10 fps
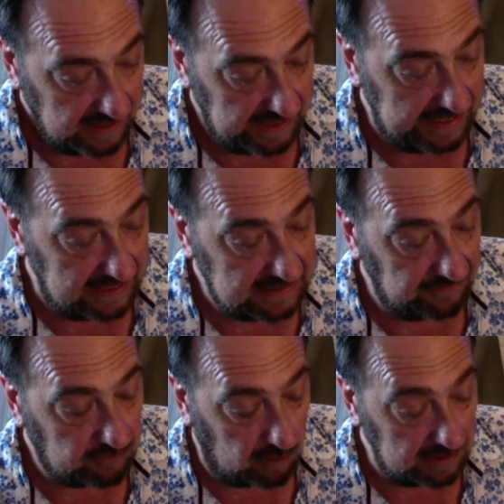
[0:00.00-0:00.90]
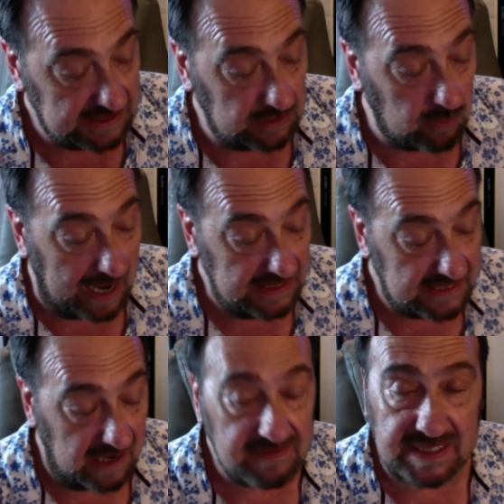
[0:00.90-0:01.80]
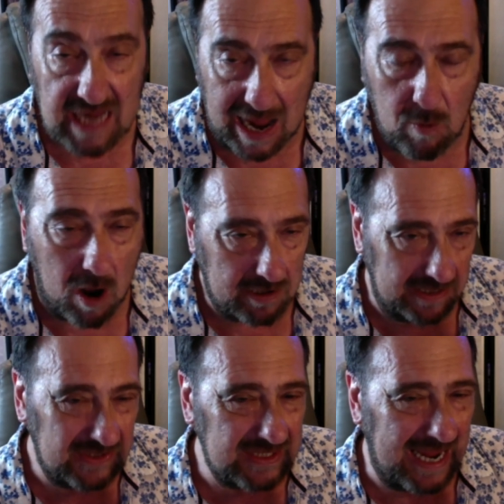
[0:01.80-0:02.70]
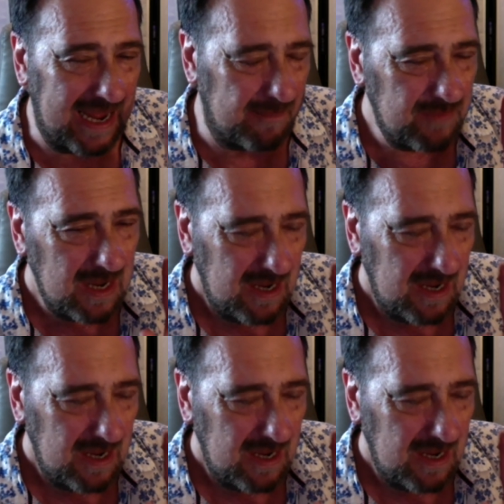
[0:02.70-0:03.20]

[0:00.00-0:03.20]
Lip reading: is, of course, The Rise of Skywalker.